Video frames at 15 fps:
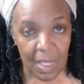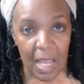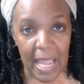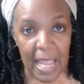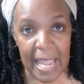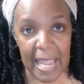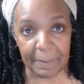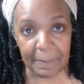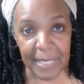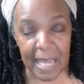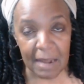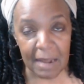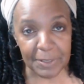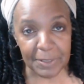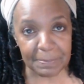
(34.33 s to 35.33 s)
Happy
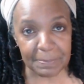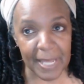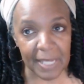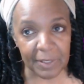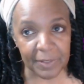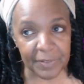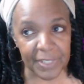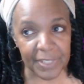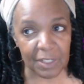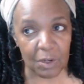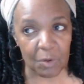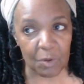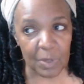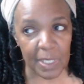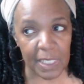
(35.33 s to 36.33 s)
hours better than
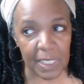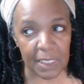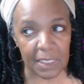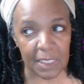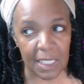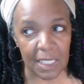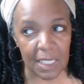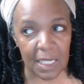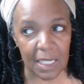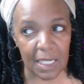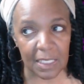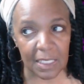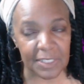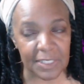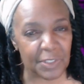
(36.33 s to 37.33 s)
going,
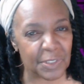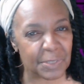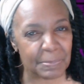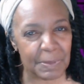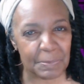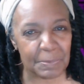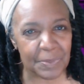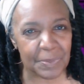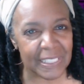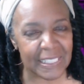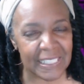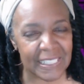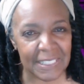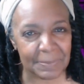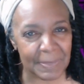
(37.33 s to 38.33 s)
because, uh, you know, there's people,
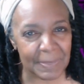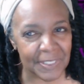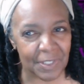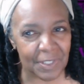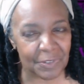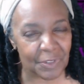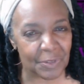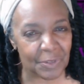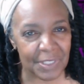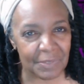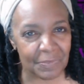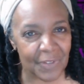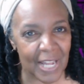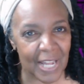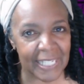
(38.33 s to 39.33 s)
like especially on Thursday
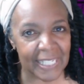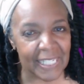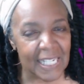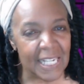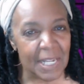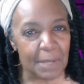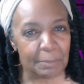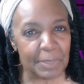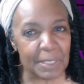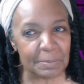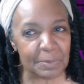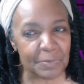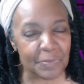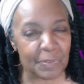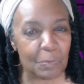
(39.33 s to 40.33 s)
and Friday,
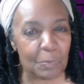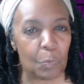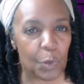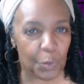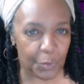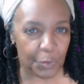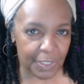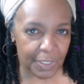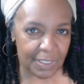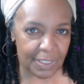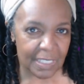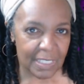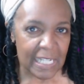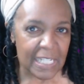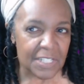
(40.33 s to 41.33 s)
people from work.
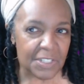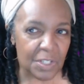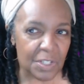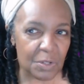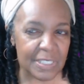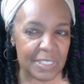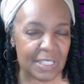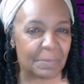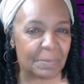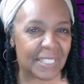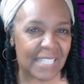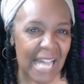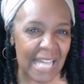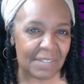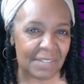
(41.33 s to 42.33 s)
So it's going to be
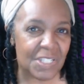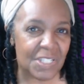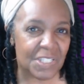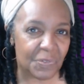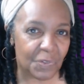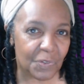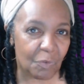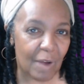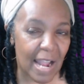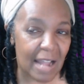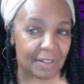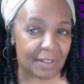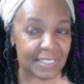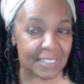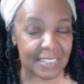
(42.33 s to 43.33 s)
kind of a different
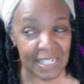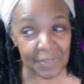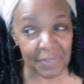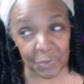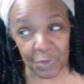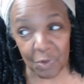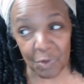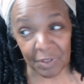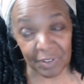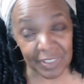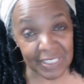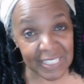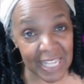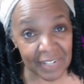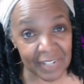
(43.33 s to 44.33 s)
crowd than, say, if you go on a
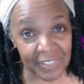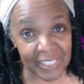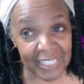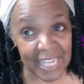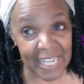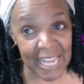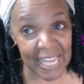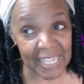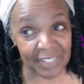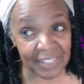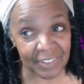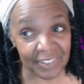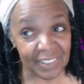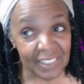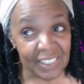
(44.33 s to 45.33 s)
Saturday night
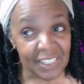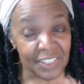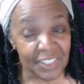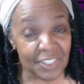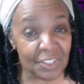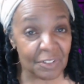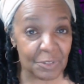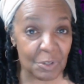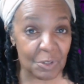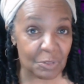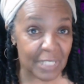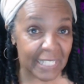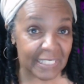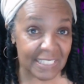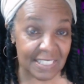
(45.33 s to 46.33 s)
or, you know, you go
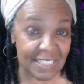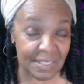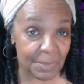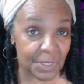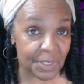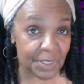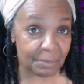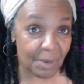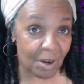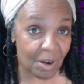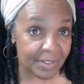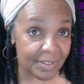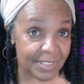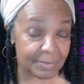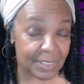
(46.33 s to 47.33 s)
like at some hood bar
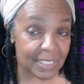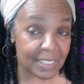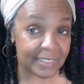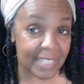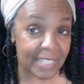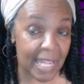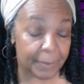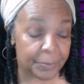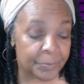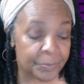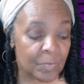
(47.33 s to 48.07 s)
or something like that.